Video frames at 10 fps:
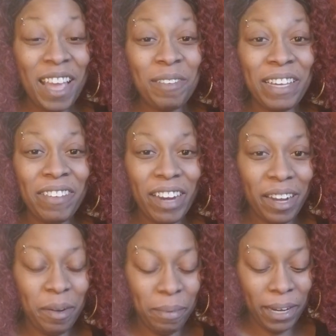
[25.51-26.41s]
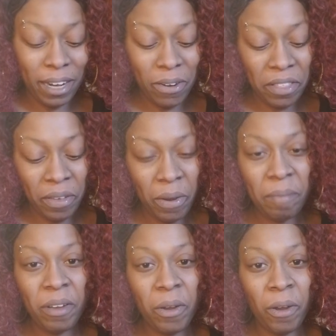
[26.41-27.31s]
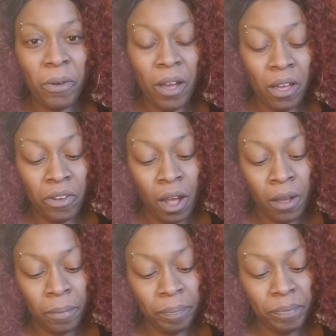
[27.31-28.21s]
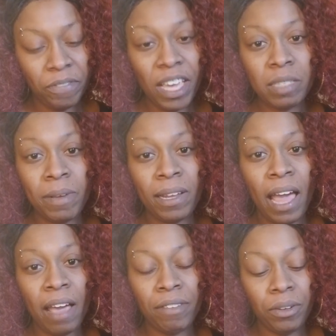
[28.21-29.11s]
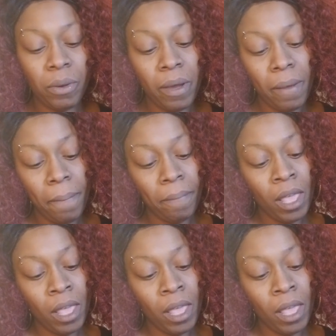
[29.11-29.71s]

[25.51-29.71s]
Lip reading: I'm getting ready to put it on though. I'm gonna go on Facebook Live and do it.